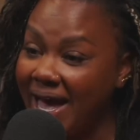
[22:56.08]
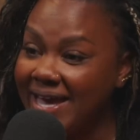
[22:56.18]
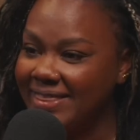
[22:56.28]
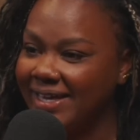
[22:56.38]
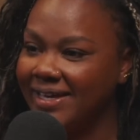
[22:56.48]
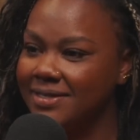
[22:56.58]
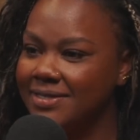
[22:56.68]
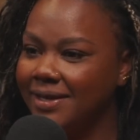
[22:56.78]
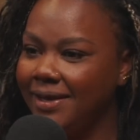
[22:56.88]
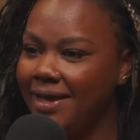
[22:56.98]
buy
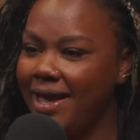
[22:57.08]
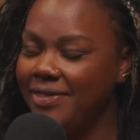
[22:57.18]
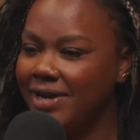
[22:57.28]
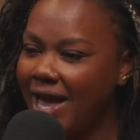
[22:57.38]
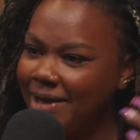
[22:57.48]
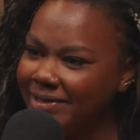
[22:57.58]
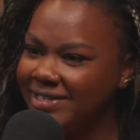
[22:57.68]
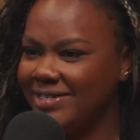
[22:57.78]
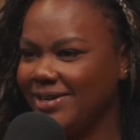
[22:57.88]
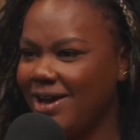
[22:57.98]
things. Yeah. And then I would
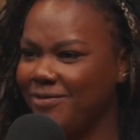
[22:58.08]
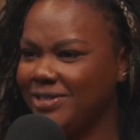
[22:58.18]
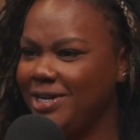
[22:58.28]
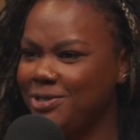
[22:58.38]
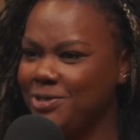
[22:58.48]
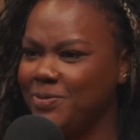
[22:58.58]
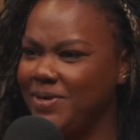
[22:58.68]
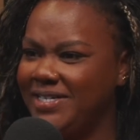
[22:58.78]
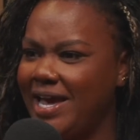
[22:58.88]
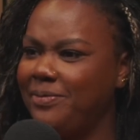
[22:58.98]
listen to conversations where
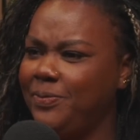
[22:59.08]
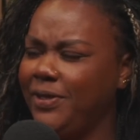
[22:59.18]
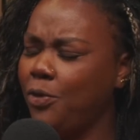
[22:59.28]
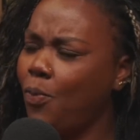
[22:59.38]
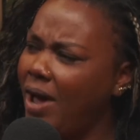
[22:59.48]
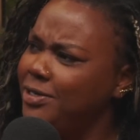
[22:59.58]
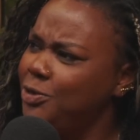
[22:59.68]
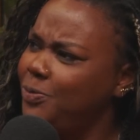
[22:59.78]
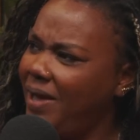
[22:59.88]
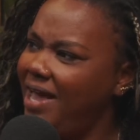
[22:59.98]
my dad would be like, why
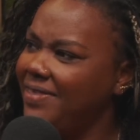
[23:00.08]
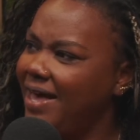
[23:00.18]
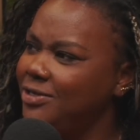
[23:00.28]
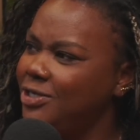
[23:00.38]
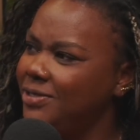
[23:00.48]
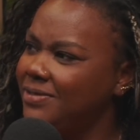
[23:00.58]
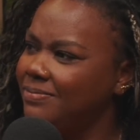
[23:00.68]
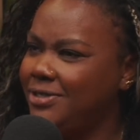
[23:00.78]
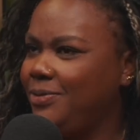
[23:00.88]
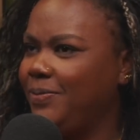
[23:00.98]
did you buy that? And
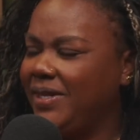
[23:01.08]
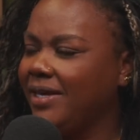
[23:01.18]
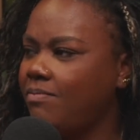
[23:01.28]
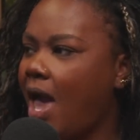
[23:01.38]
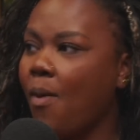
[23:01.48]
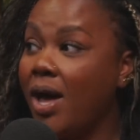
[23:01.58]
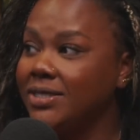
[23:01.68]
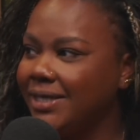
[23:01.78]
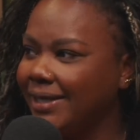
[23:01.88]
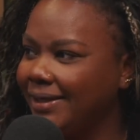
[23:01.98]
she would be like, I
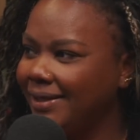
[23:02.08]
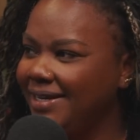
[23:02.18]
wanted it.